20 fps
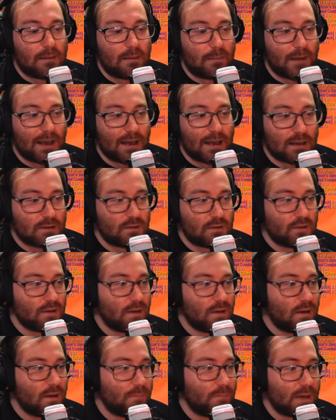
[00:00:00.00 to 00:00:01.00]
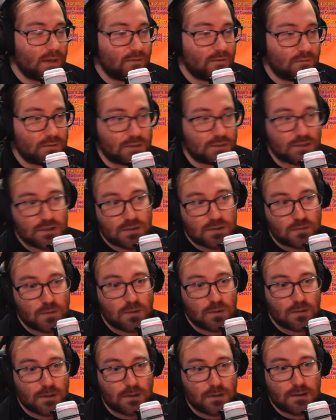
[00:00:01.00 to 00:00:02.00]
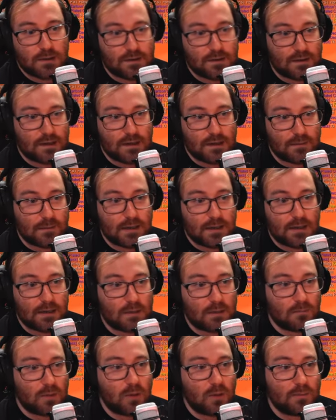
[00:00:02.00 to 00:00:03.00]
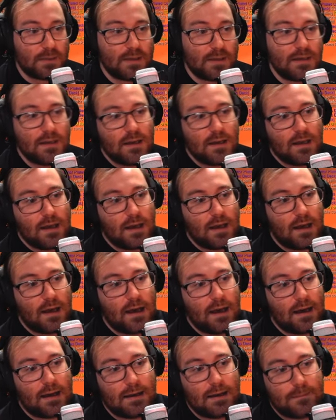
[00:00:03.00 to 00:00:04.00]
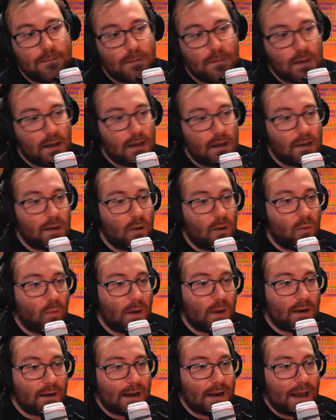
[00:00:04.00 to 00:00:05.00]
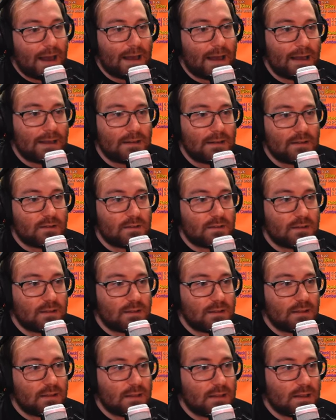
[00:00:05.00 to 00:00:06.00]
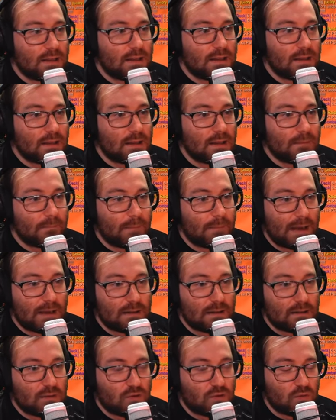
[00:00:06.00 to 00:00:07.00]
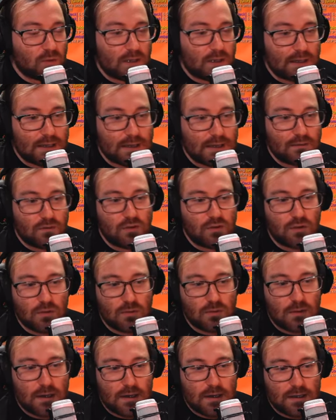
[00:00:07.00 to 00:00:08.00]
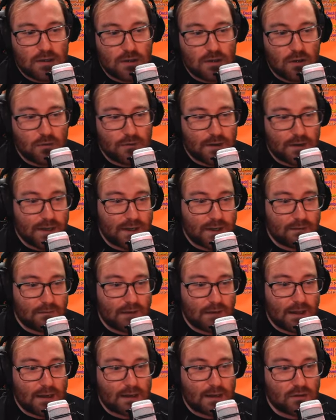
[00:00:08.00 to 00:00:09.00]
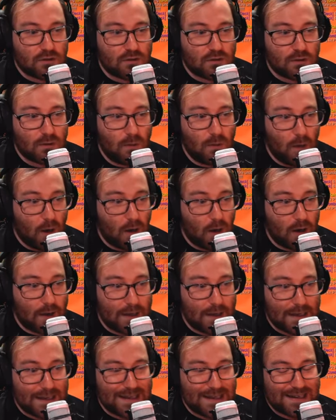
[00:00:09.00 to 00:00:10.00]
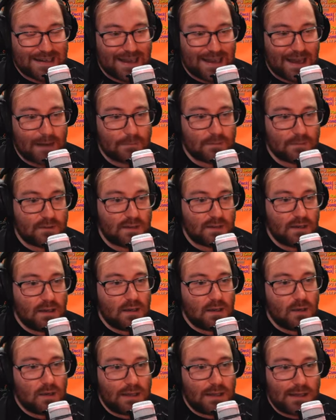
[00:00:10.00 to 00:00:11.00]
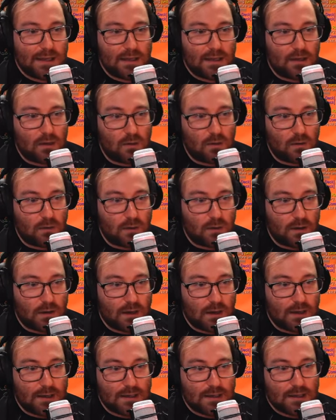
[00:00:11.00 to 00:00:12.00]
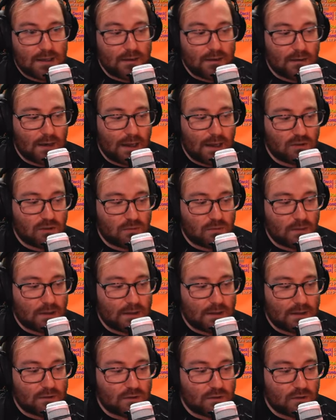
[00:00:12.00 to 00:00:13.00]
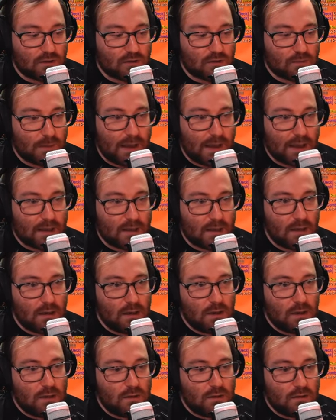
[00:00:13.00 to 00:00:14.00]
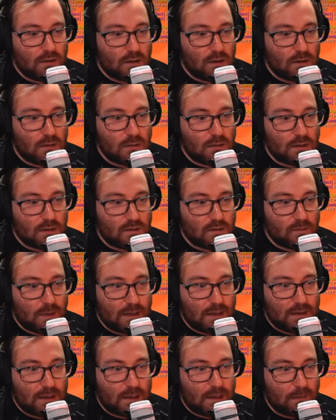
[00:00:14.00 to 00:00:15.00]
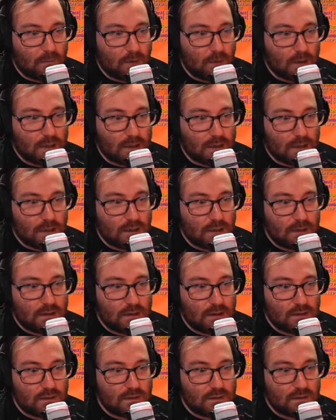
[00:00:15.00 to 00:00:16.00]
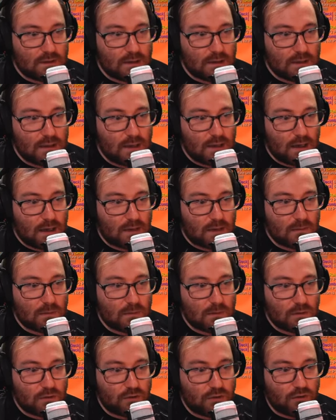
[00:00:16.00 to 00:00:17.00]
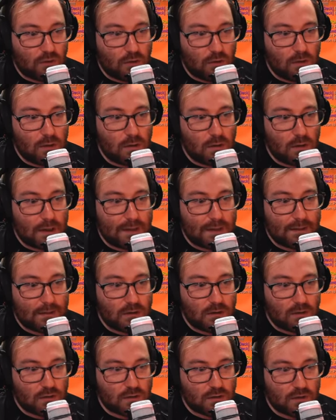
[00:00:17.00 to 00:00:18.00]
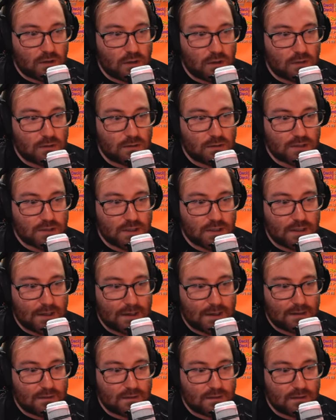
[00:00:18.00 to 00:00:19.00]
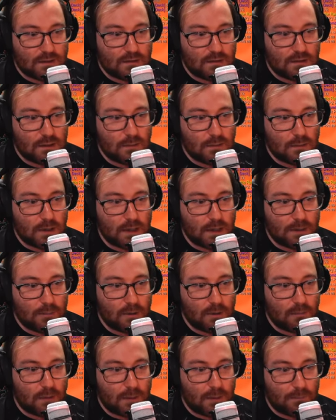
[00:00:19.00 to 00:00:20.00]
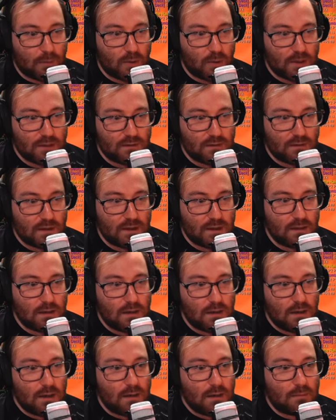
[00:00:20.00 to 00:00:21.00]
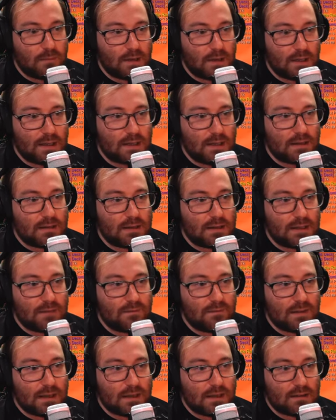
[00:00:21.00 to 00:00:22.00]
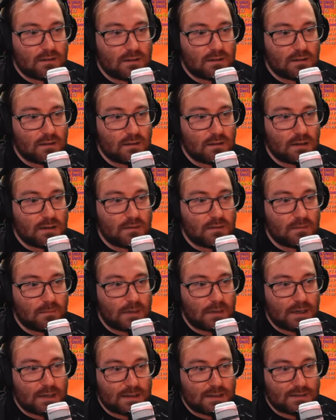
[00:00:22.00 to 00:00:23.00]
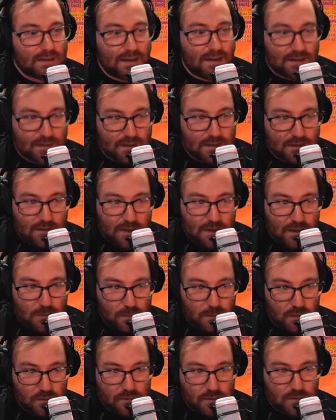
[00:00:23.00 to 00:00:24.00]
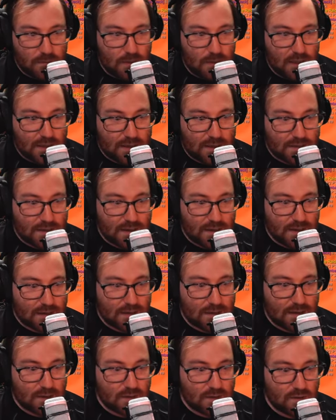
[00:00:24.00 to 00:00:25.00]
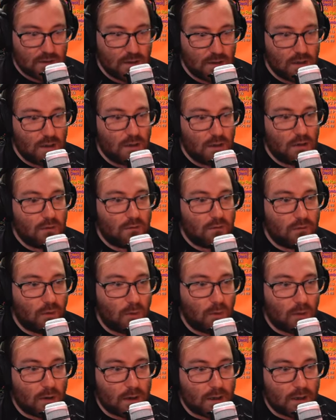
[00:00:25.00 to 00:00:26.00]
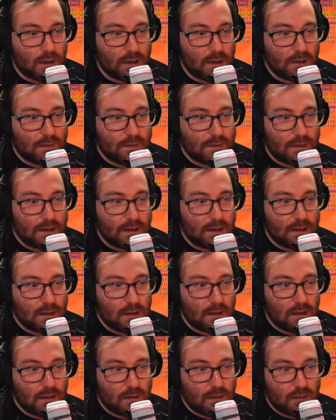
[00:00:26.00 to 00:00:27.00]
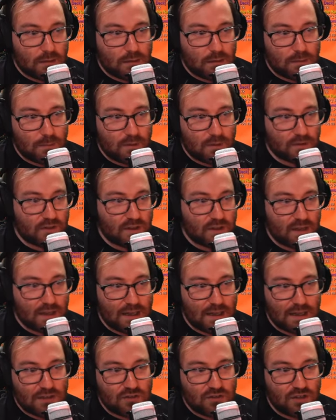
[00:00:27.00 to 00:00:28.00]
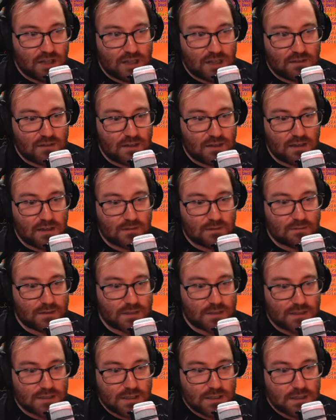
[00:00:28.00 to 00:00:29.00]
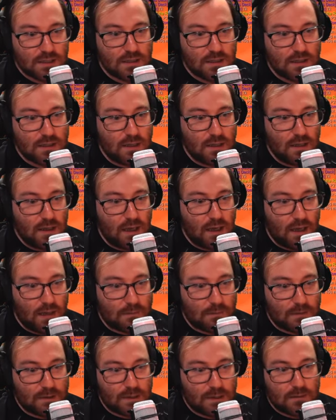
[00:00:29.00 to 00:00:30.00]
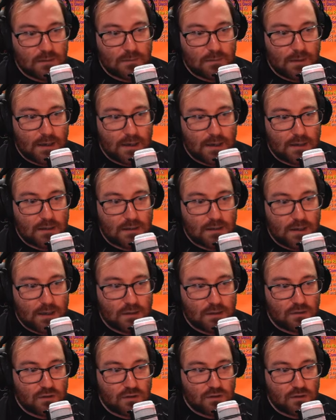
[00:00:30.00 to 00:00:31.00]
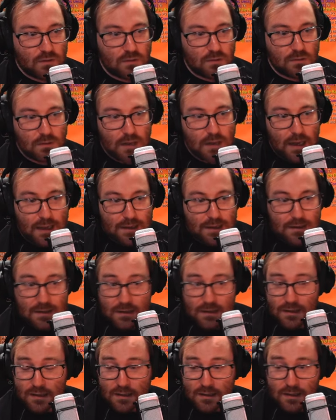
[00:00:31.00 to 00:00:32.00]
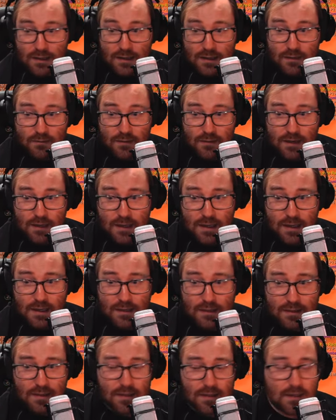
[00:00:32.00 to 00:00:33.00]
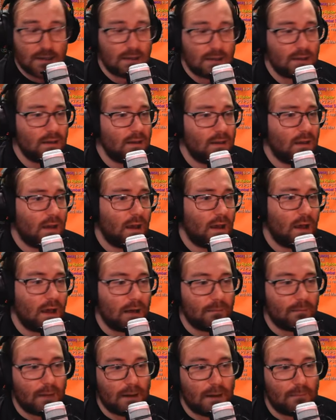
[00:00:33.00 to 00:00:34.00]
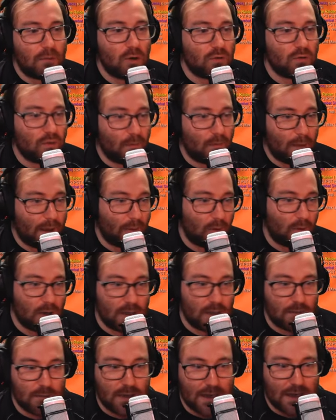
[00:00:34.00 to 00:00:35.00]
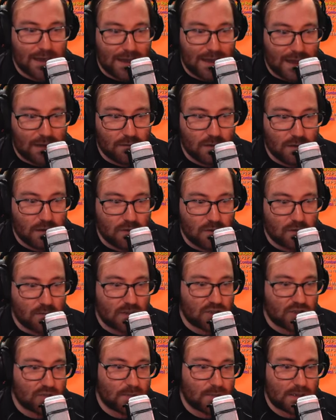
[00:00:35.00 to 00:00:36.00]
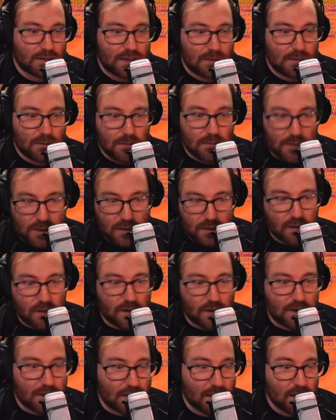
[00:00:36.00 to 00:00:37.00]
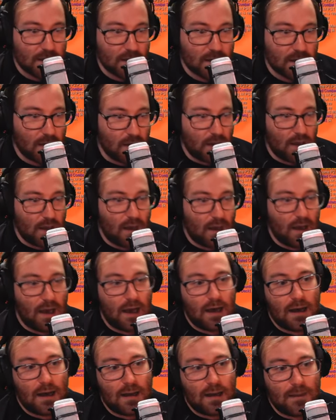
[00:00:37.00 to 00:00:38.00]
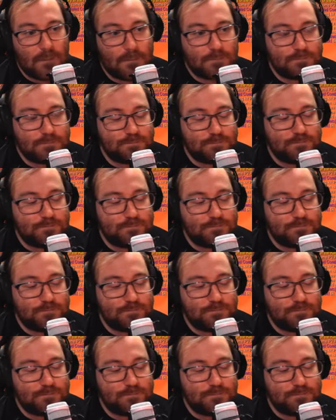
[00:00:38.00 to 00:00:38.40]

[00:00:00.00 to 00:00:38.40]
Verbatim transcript: pact buff, which is what we're going to talk about in a moment. Um, whereas the balanced one gives you uh, you go for hit rating, so you are hit capped in your uh, gear as well as your spec. So the spec that I'm running, this is it. I will scroll a little slow so you guys can see where I put my points in, but it deviates here in demonic tactics and improved demonic tactics for the 3% hit chance in affliction. Um, you need about 290 hit rating, I think. Um, I'm over by one, but I can't really do much about that with my current gear. Um,